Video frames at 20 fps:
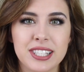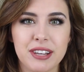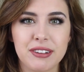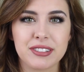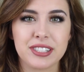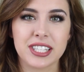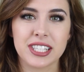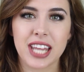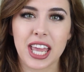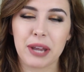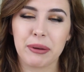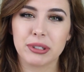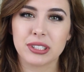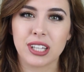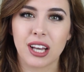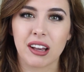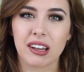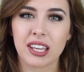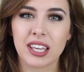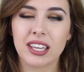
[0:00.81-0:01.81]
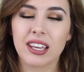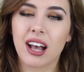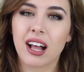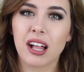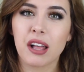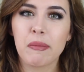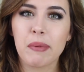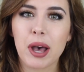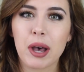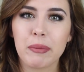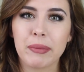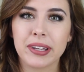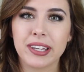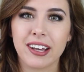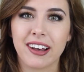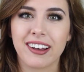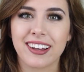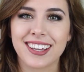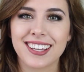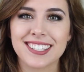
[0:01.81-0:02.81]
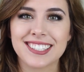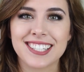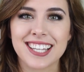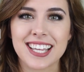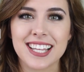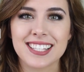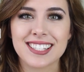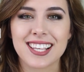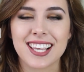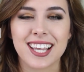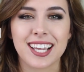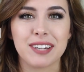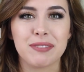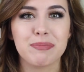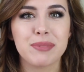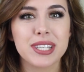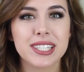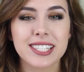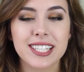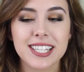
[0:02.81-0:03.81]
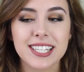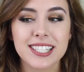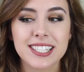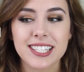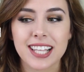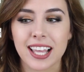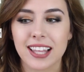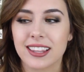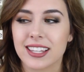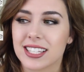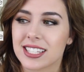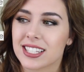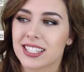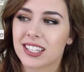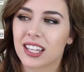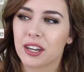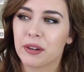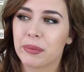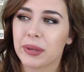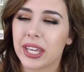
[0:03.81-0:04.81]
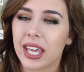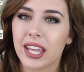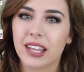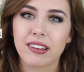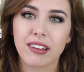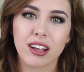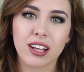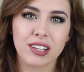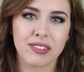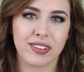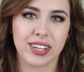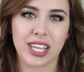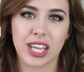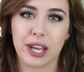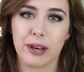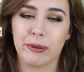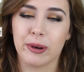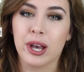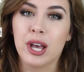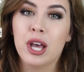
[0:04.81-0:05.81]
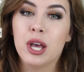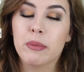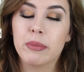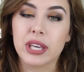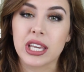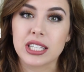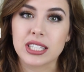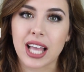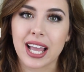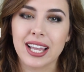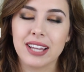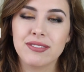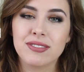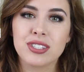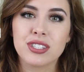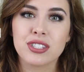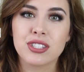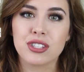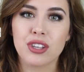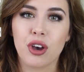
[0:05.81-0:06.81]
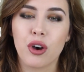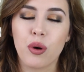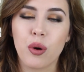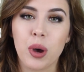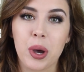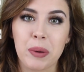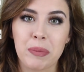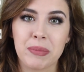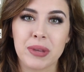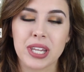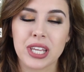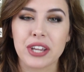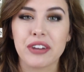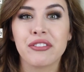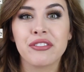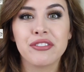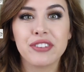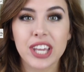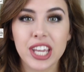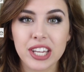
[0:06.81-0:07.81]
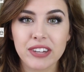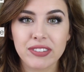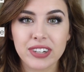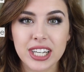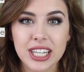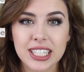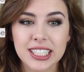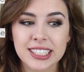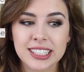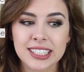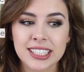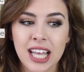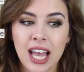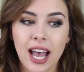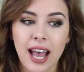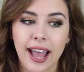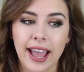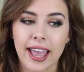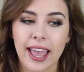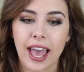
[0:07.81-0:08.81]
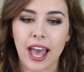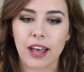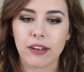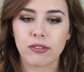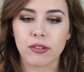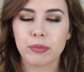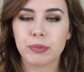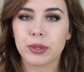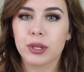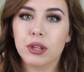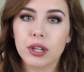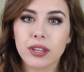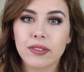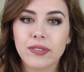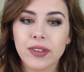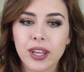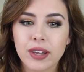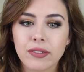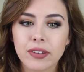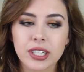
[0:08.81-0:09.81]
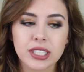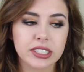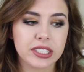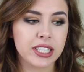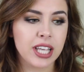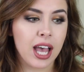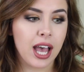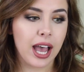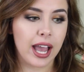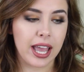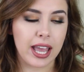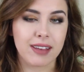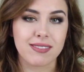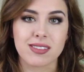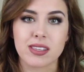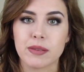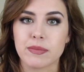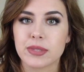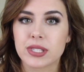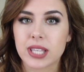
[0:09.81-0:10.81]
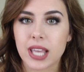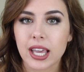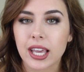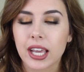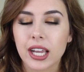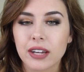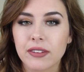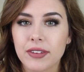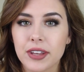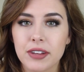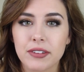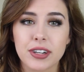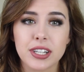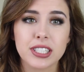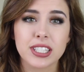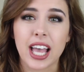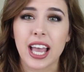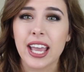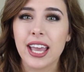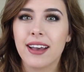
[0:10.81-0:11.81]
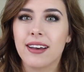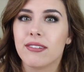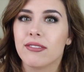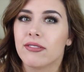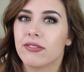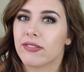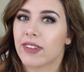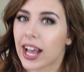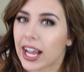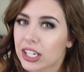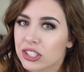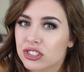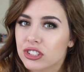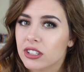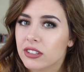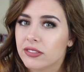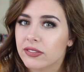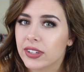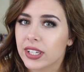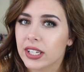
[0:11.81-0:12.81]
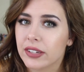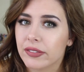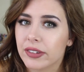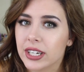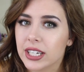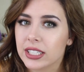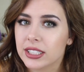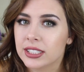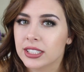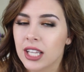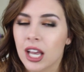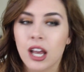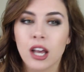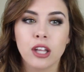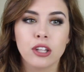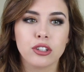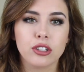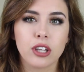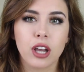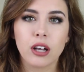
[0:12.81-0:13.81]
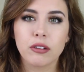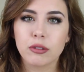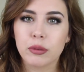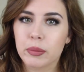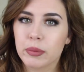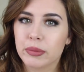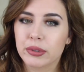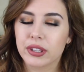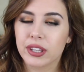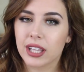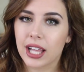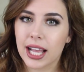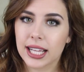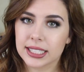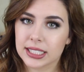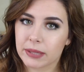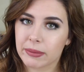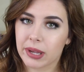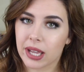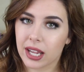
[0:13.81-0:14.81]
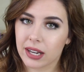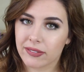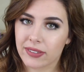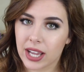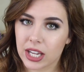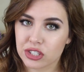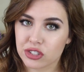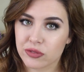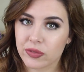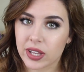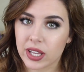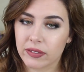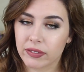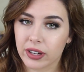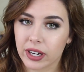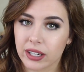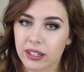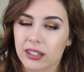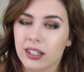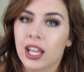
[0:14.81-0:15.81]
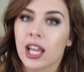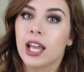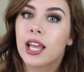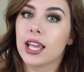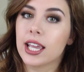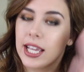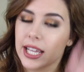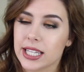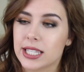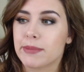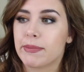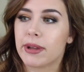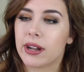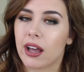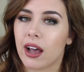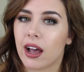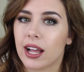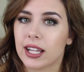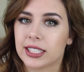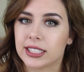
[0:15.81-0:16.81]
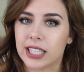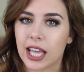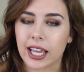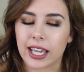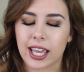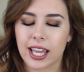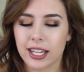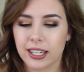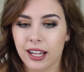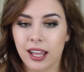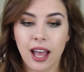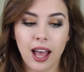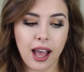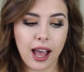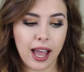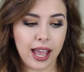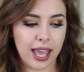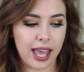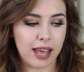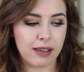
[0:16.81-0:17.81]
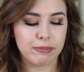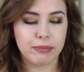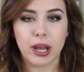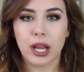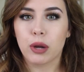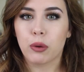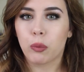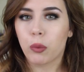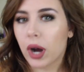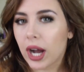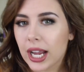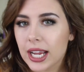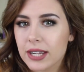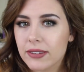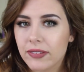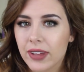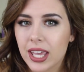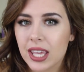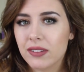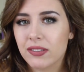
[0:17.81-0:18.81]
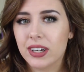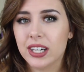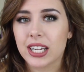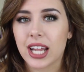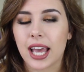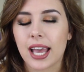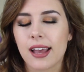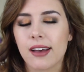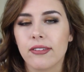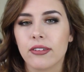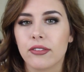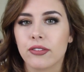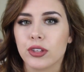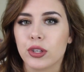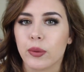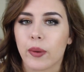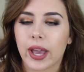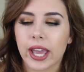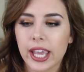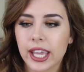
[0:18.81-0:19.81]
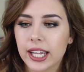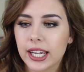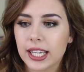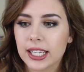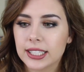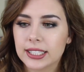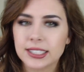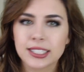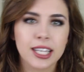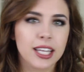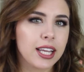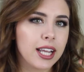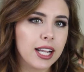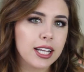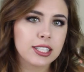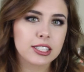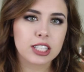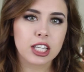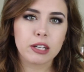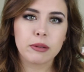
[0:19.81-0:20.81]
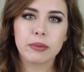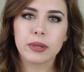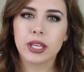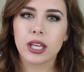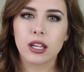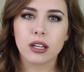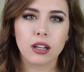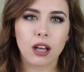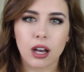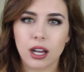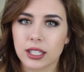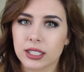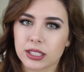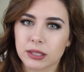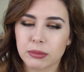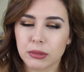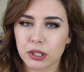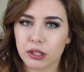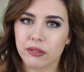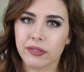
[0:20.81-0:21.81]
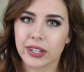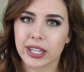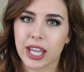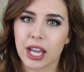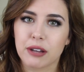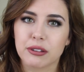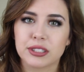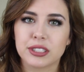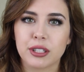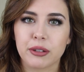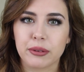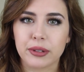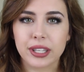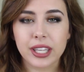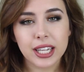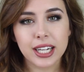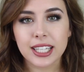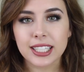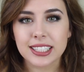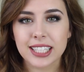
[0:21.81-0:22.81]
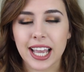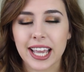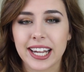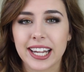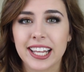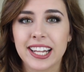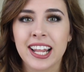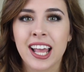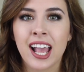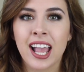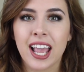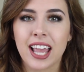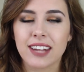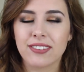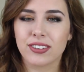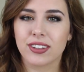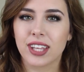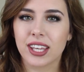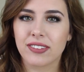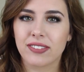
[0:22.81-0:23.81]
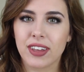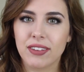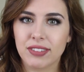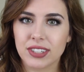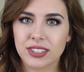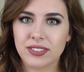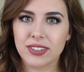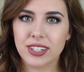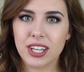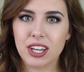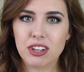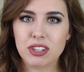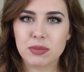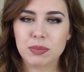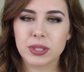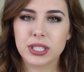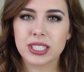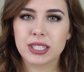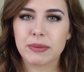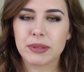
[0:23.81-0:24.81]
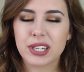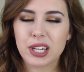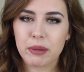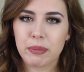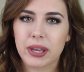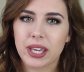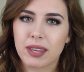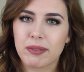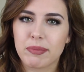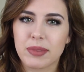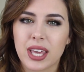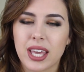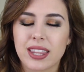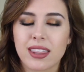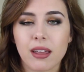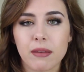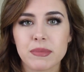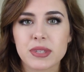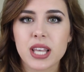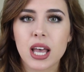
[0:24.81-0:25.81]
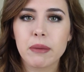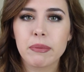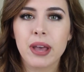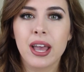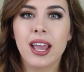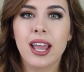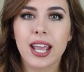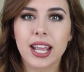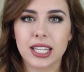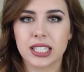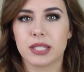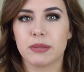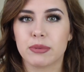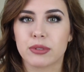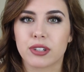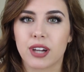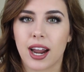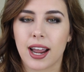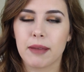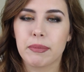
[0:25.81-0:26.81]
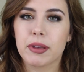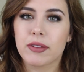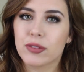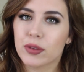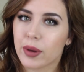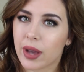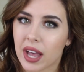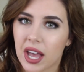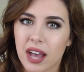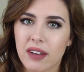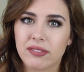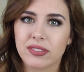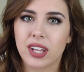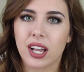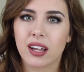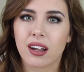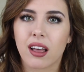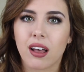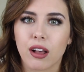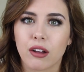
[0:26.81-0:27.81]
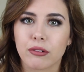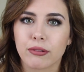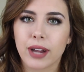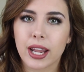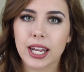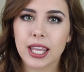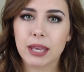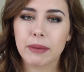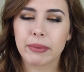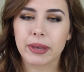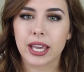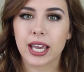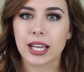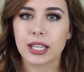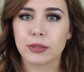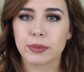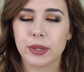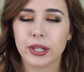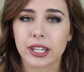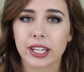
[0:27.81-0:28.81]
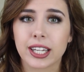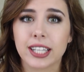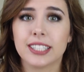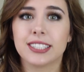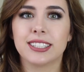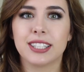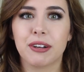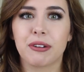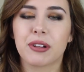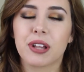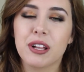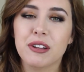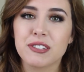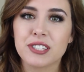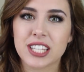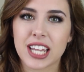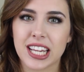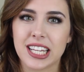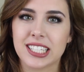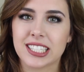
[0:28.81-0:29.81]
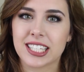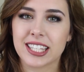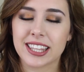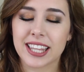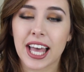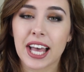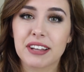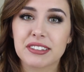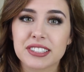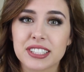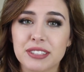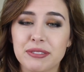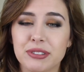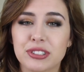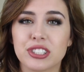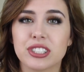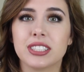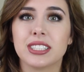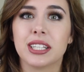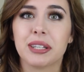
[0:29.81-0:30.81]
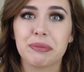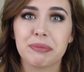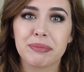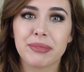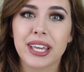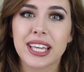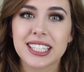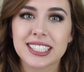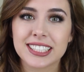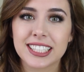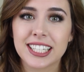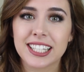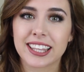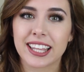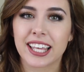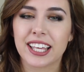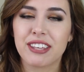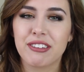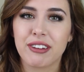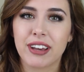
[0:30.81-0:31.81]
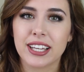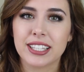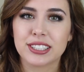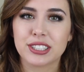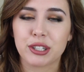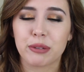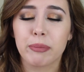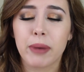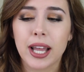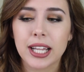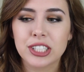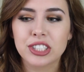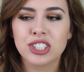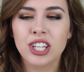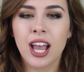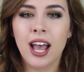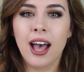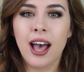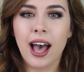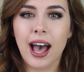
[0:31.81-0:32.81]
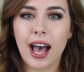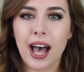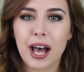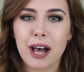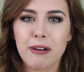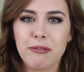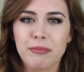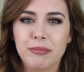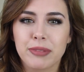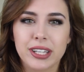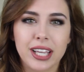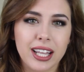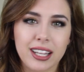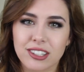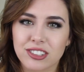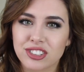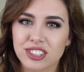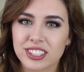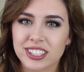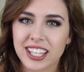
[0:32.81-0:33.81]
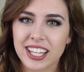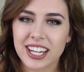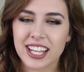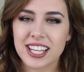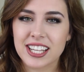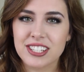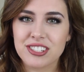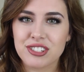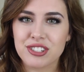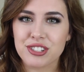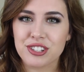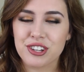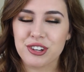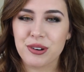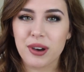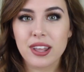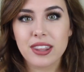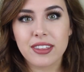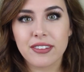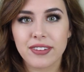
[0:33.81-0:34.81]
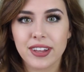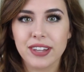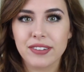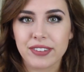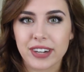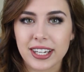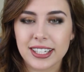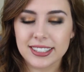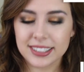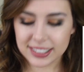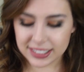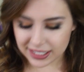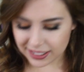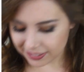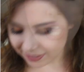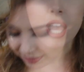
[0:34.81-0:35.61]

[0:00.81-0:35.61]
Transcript: So today we're talking all about my August hits and misses, and this is going to be a long video because I have so many favorites. I have beauty favorites, I have some skincare favorites, I have fashion favorites. Do y'all remember the last time I had a fashion favorite? It's been a hot second. I have my wine favorite, I have a few hate-its. It's going to be an awesome little video, so get excited. And if you like favorites videos, please let me know by giving me a thumbs up and subscribe if you have not already, because we're getting so close to 18,000, which is amazing. Thank you guys so much. But yeah, let's just get into the favorites.